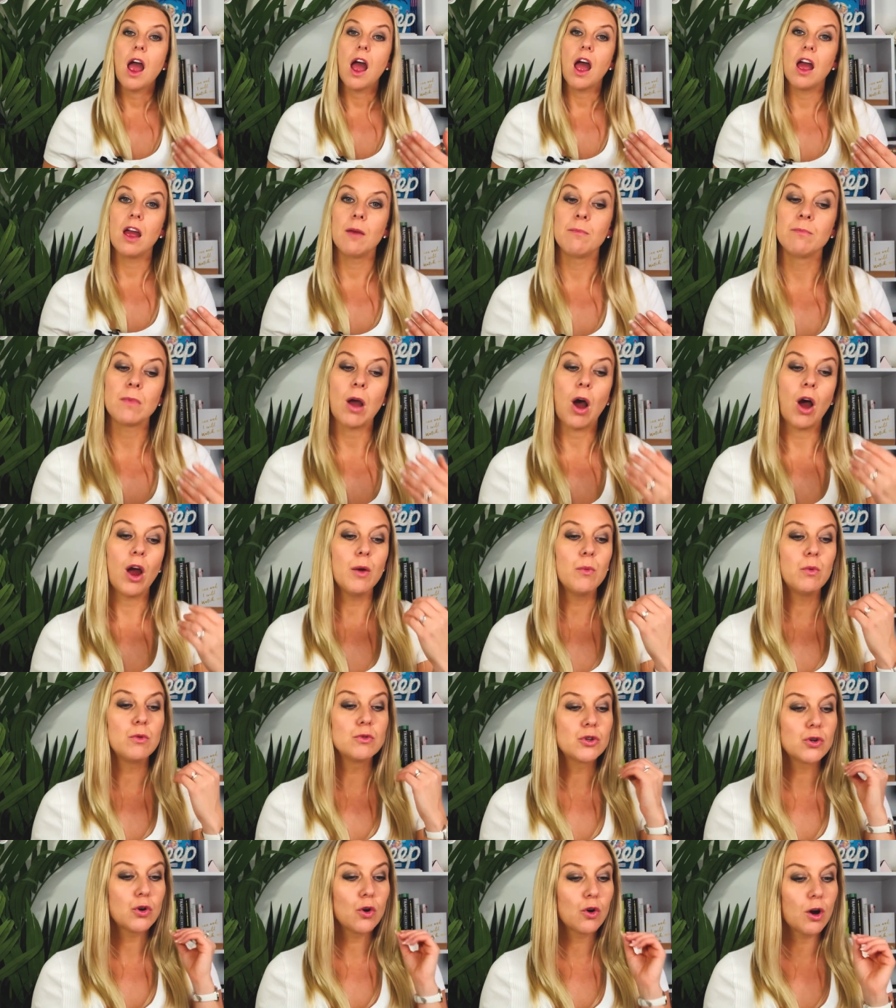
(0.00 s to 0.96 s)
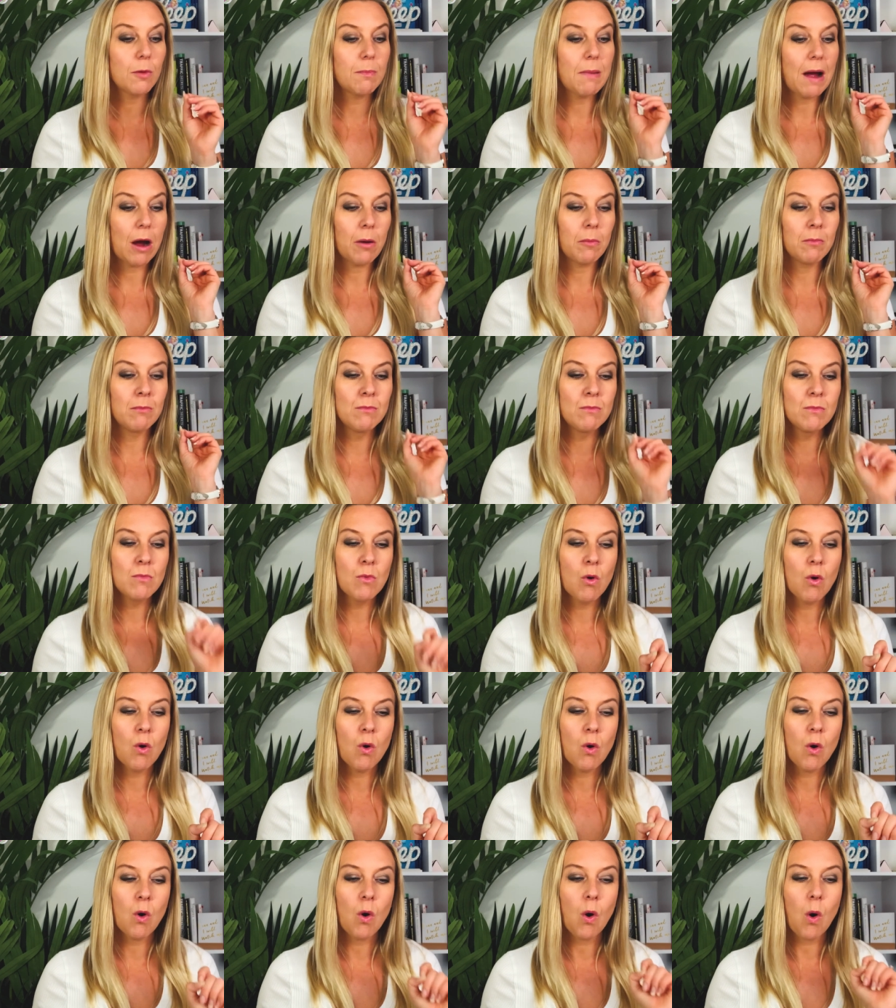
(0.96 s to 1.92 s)
um, I will talk about
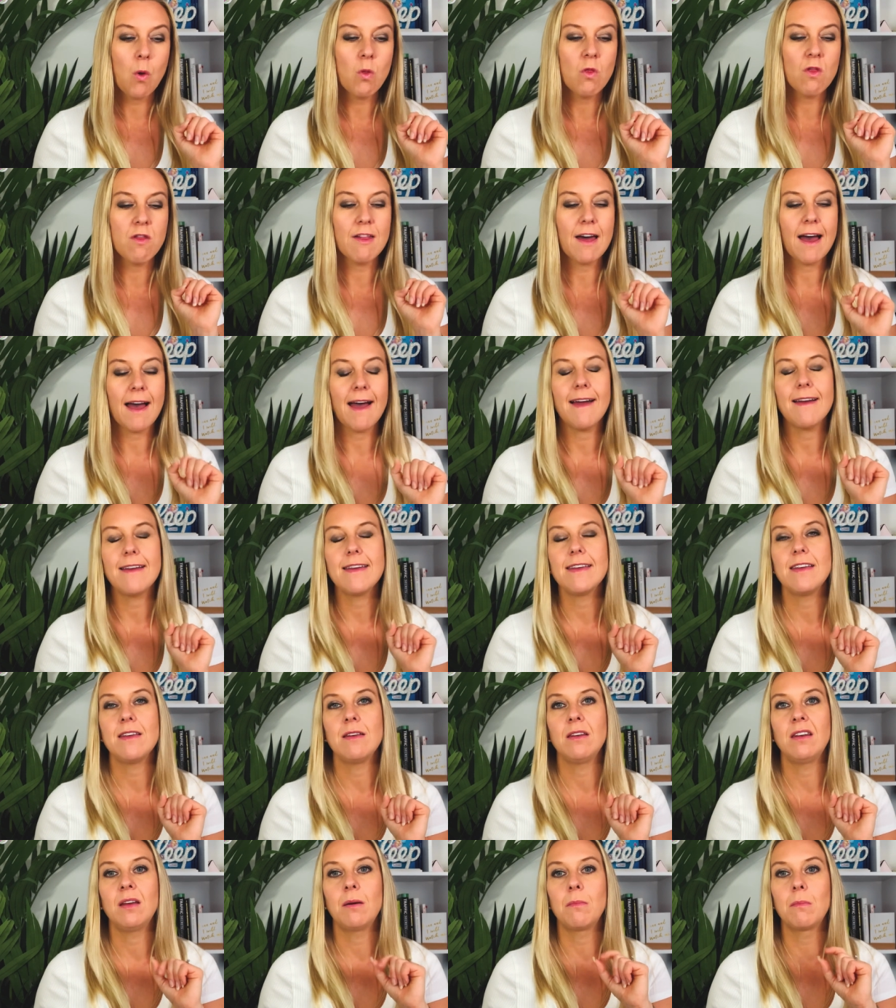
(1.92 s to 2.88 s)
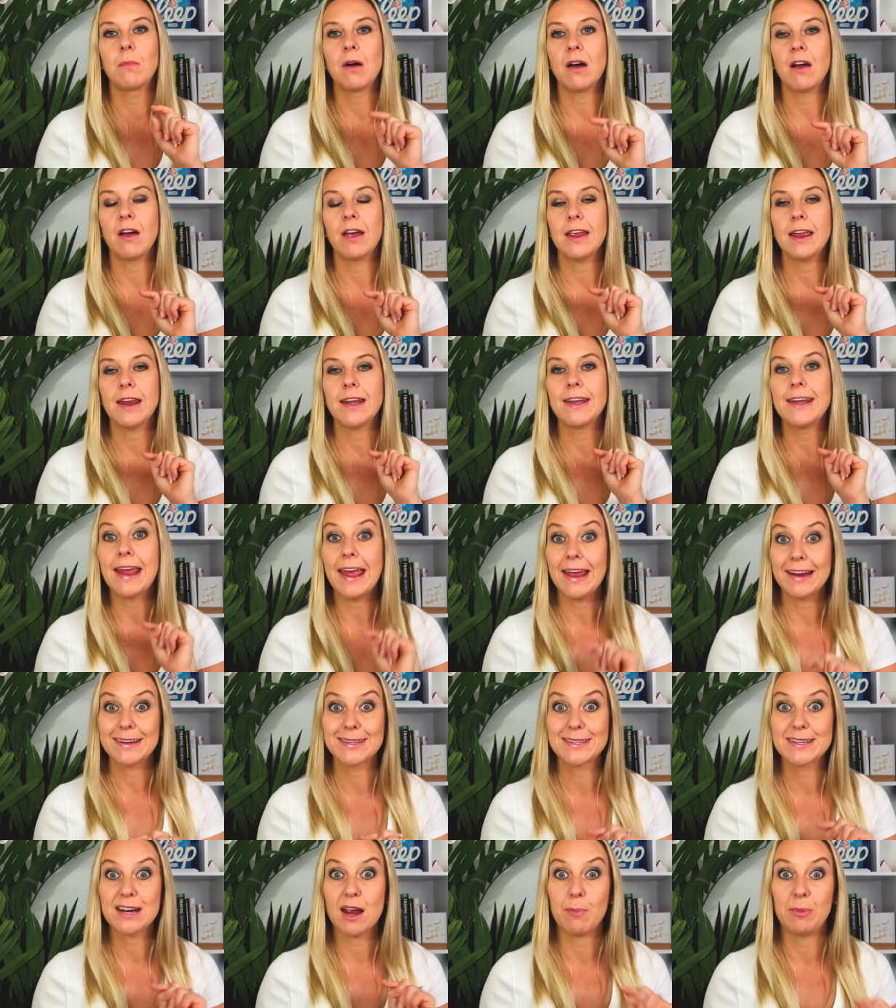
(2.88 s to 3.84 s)
more on that in my
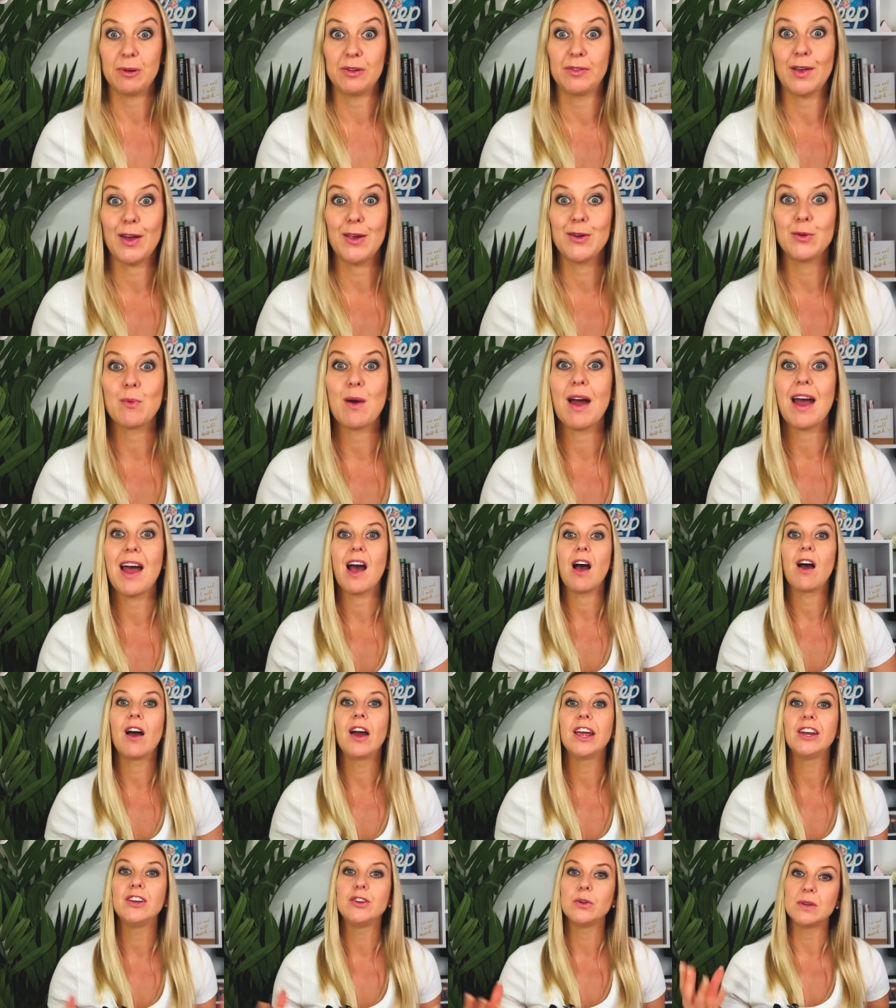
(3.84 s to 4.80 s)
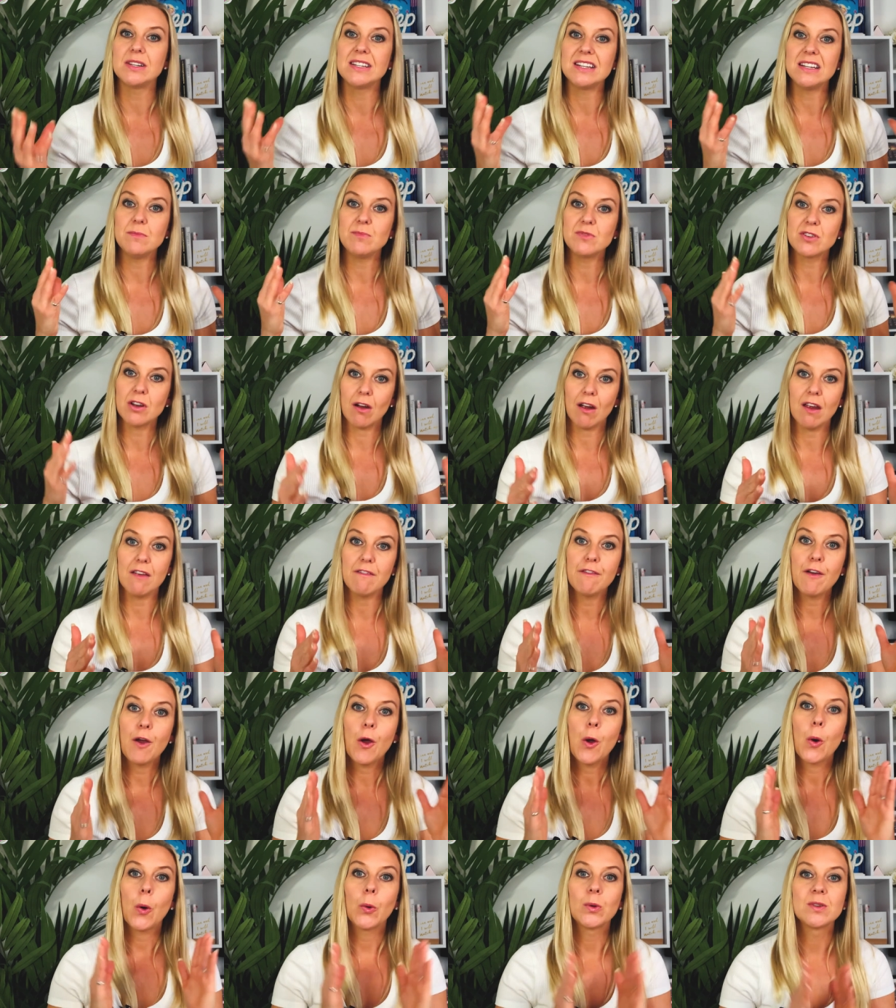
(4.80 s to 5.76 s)
next episode, where I do a deep dive
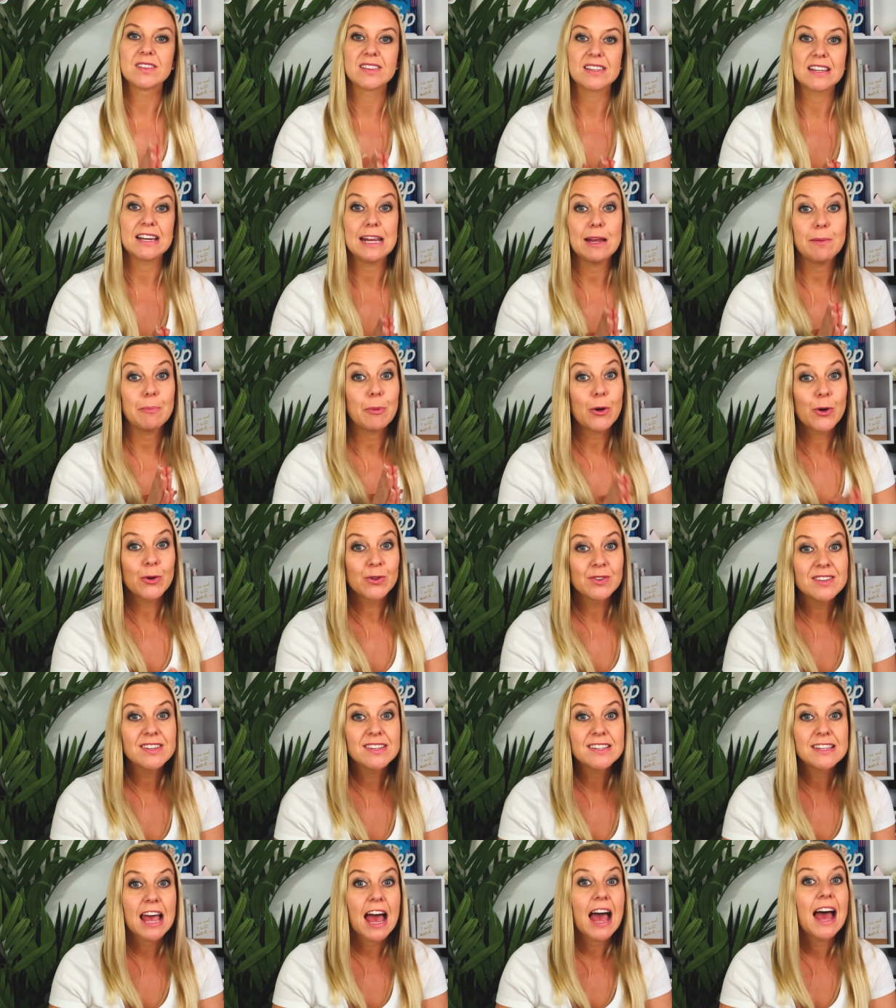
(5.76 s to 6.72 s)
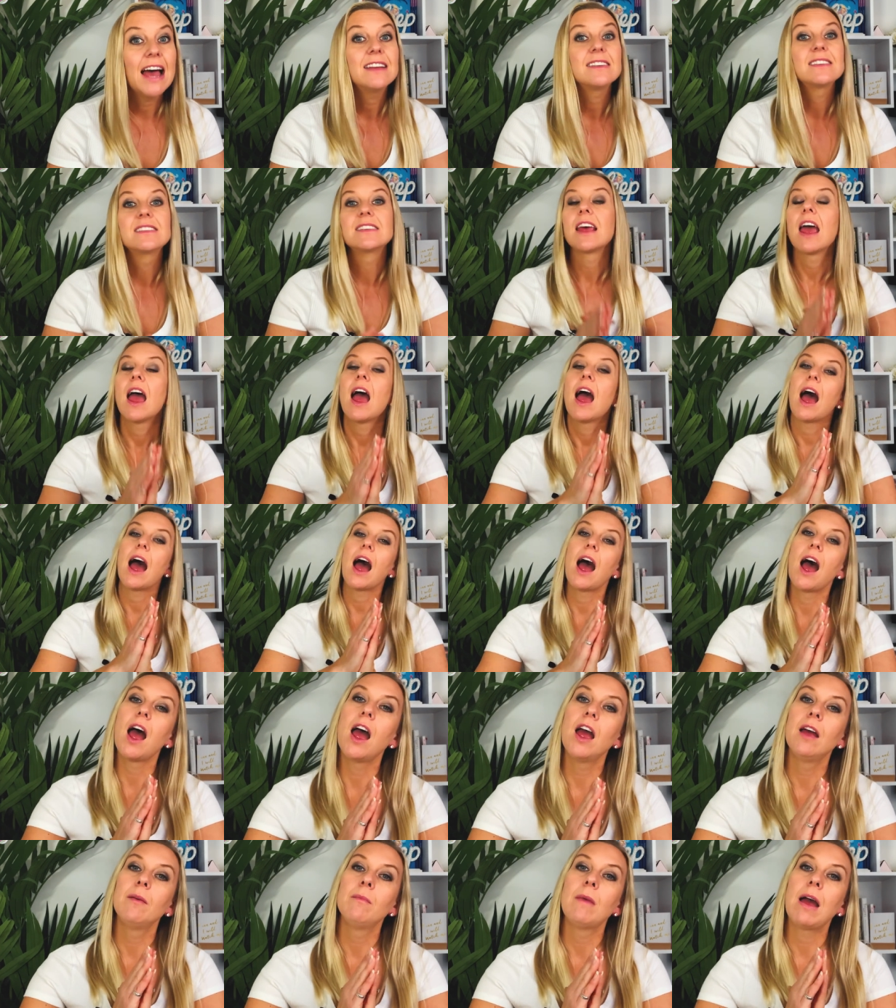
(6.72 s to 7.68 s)
on sleep onset
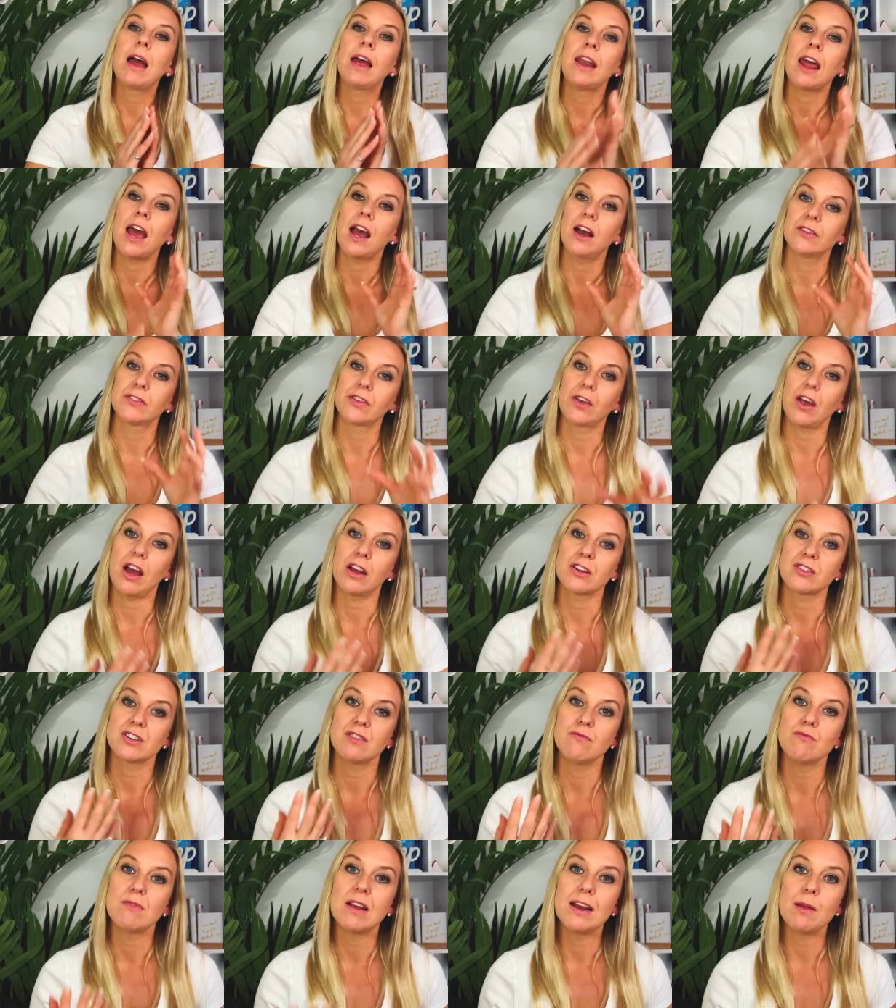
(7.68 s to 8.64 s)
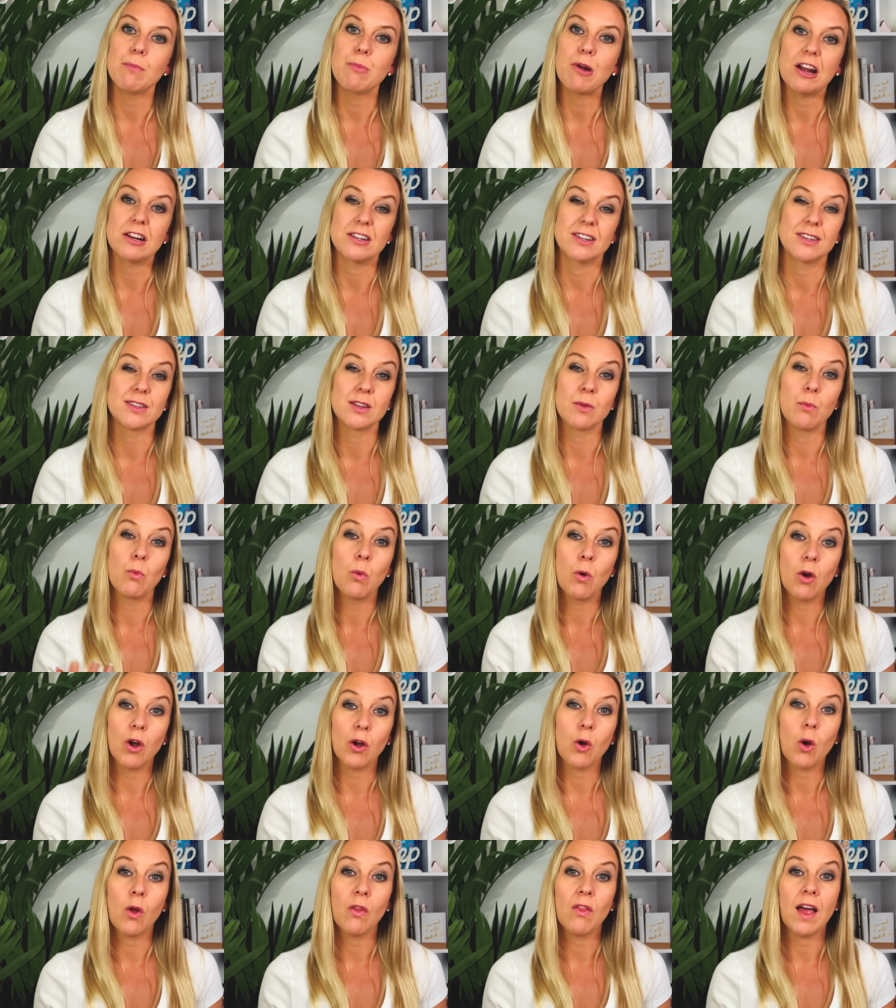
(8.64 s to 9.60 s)
um, and how to actually really practice and
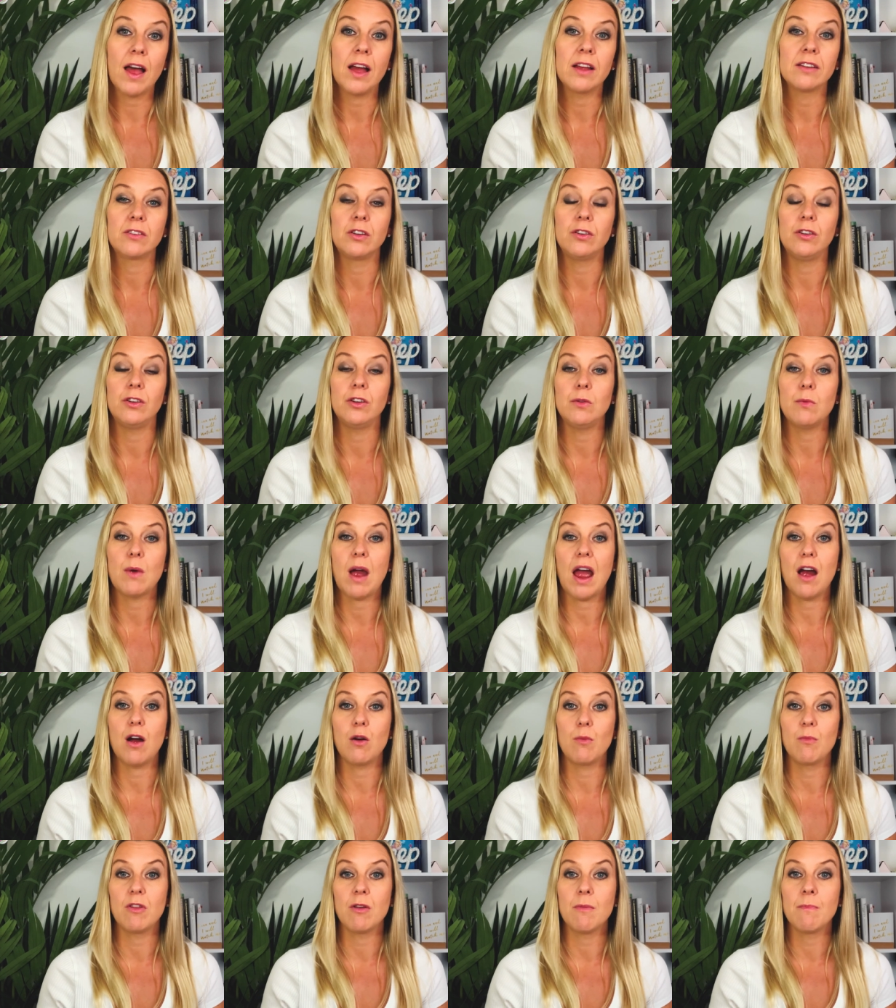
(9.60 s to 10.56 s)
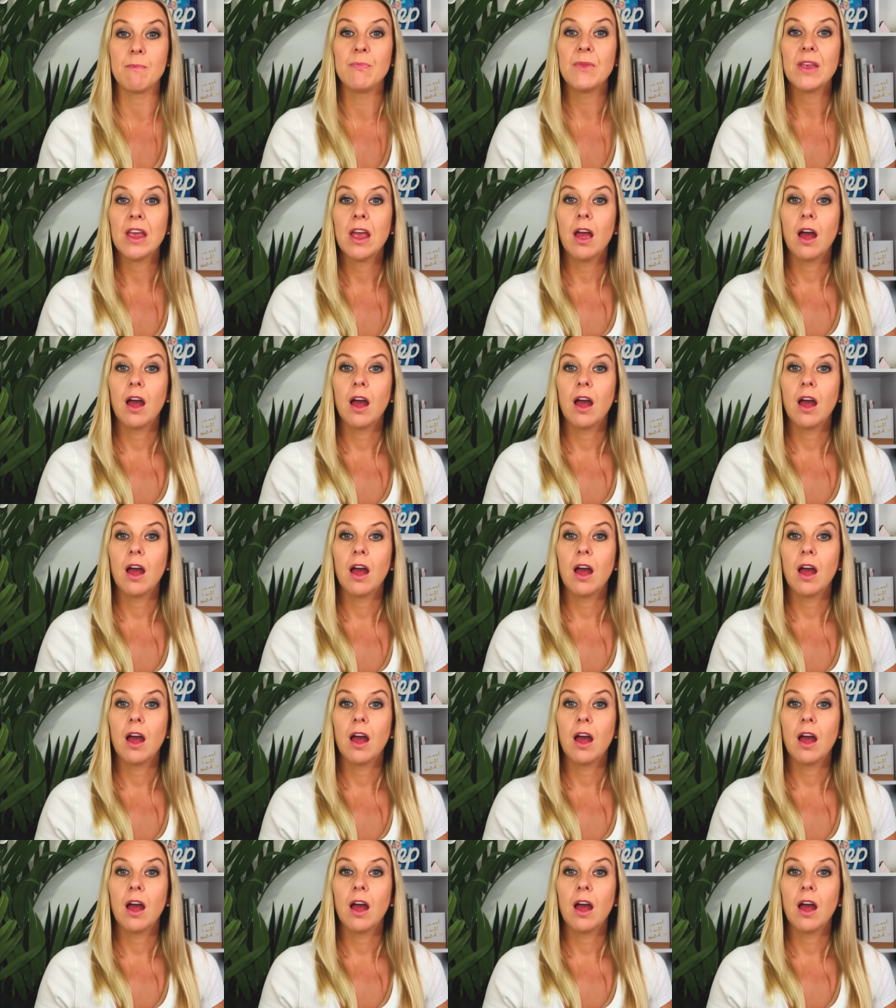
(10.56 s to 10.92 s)
work on that to help them